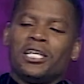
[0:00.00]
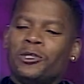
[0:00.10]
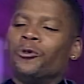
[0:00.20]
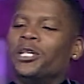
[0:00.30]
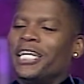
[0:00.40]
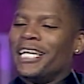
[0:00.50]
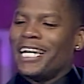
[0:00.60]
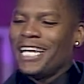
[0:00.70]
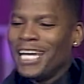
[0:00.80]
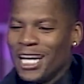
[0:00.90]
they you
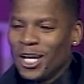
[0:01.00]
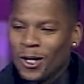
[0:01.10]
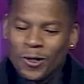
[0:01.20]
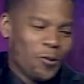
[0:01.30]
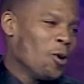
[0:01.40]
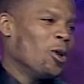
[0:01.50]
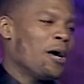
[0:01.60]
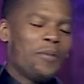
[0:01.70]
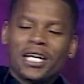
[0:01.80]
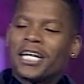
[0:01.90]
live, eh? Roll
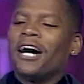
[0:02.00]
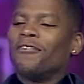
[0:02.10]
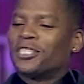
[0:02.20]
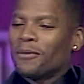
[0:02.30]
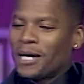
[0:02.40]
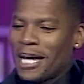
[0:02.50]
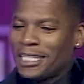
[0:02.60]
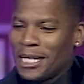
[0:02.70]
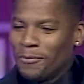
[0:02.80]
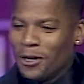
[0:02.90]
up in the cover some
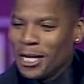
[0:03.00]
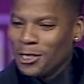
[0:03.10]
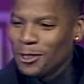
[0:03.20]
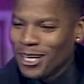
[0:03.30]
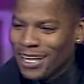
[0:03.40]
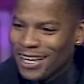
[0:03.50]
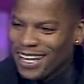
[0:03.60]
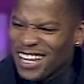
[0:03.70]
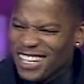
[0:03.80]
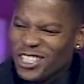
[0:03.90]
goddamn way.
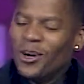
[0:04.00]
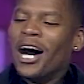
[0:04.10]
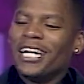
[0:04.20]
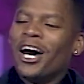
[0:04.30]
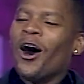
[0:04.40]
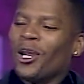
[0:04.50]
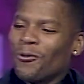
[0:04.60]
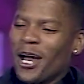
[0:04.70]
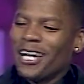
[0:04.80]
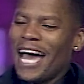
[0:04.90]
You hunting all
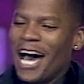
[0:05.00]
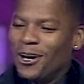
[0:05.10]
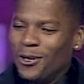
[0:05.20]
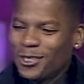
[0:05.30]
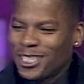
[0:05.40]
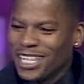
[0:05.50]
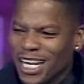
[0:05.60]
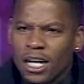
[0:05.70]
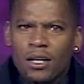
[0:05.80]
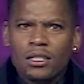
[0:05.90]
around the house.
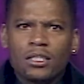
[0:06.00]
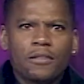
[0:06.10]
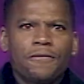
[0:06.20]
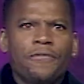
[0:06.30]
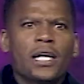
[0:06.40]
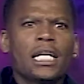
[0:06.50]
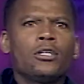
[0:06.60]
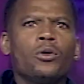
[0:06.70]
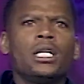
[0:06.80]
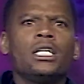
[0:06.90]
What the fuck they
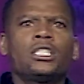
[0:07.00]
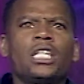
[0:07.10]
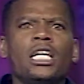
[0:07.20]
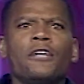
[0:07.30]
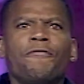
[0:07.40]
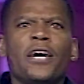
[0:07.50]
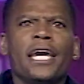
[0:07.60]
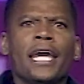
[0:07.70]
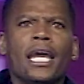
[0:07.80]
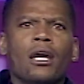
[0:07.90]
doing in the ceiling fan?